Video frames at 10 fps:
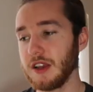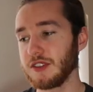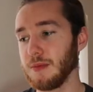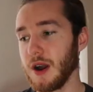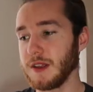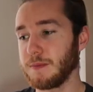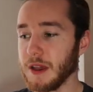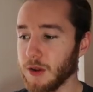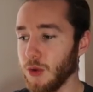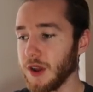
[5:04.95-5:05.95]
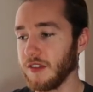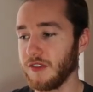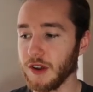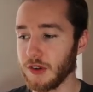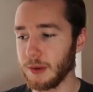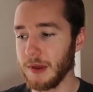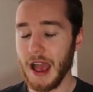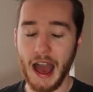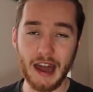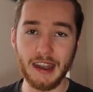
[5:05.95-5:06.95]
So mine is Bitcoin, Ethereum,
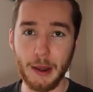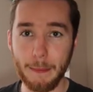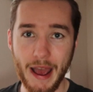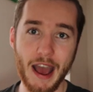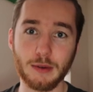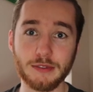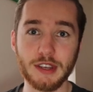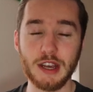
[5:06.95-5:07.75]
and then pounds.